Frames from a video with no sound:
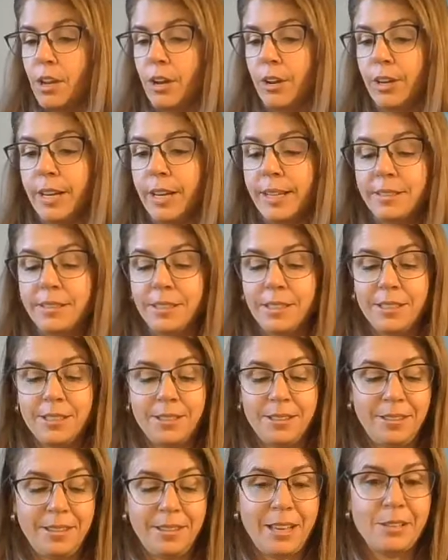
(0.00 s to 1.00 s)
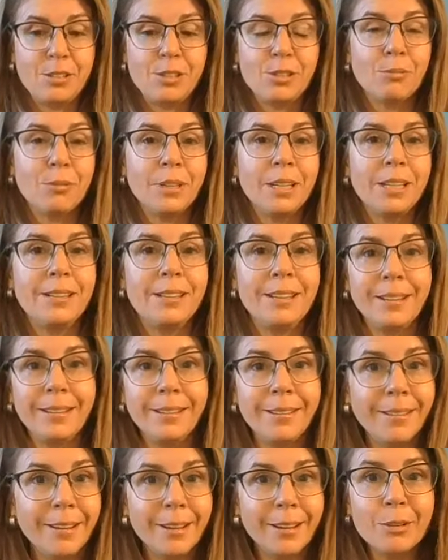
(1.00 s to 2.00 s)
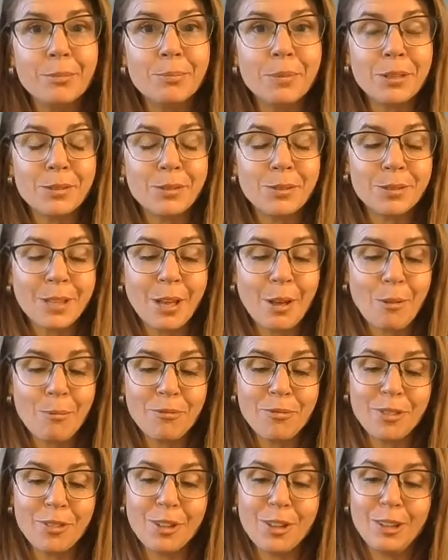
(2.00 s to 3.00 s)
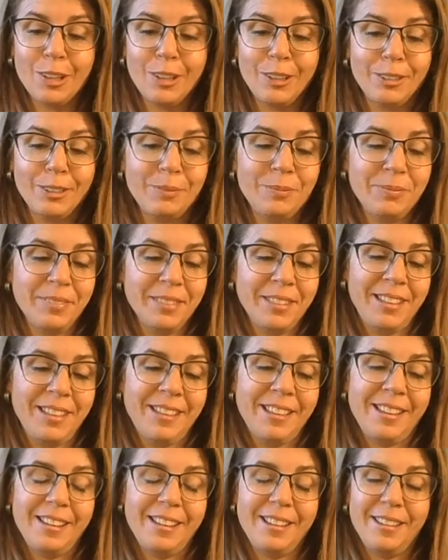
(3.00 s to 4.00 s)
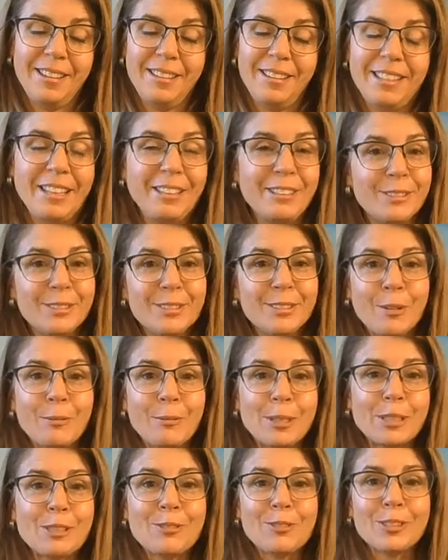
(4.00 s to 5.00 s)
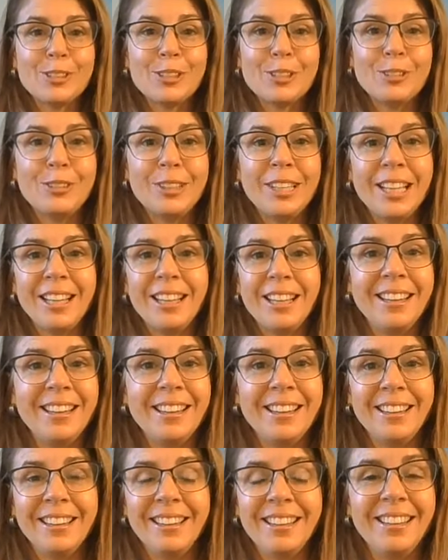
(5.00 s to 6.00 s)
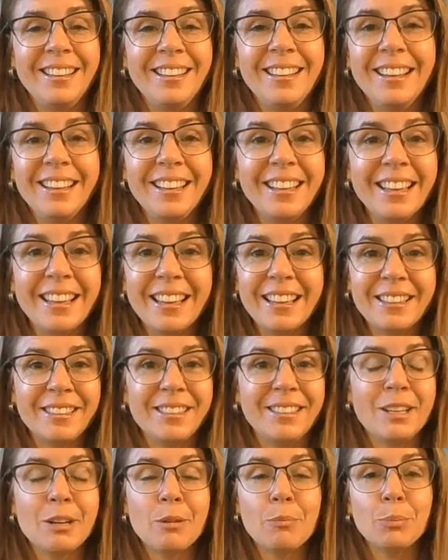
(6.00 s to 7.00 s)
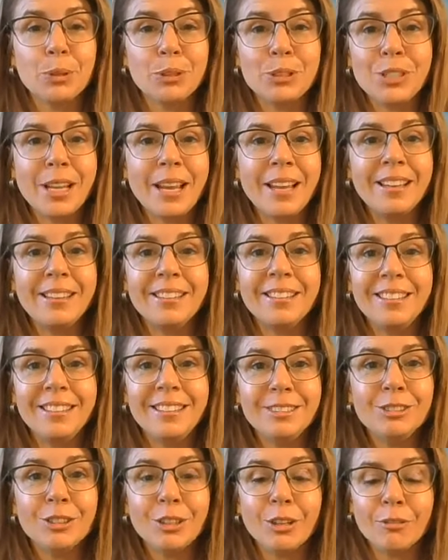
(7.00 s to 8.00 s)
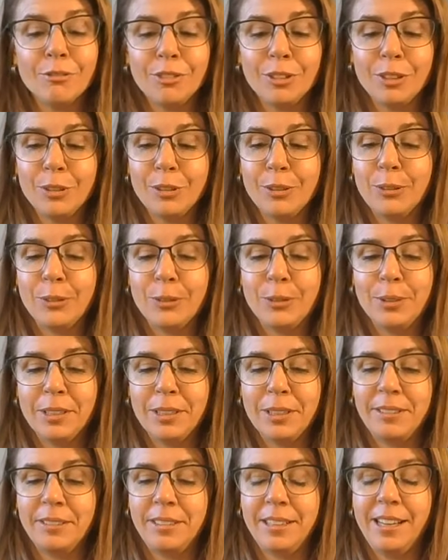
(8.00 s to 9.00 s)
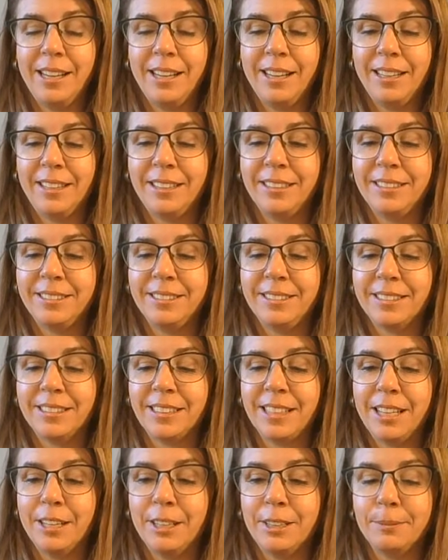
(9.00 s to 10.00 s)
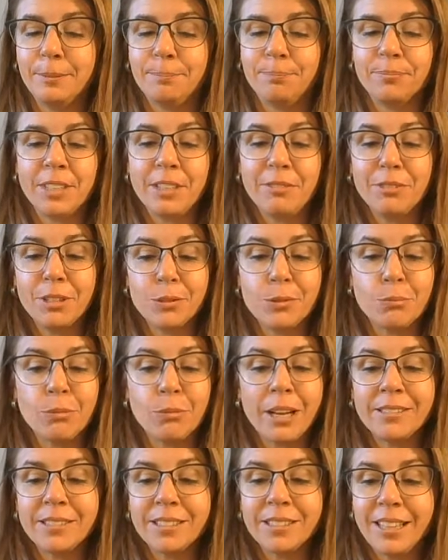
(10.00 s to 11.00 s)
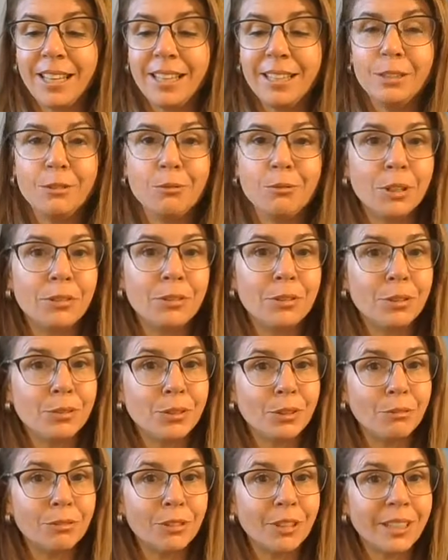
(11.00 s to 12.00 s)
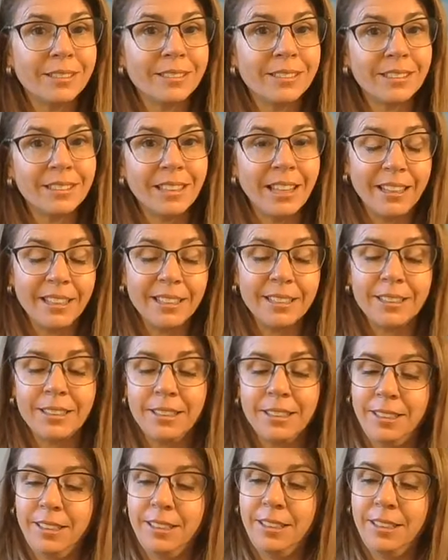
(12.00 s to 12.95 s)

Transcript: All right, that's your reading. I hope this was helpful. Uh, thank you so much for tuning in. Again, appreciate each of you. And um, if this resonated with you, don't forget to like.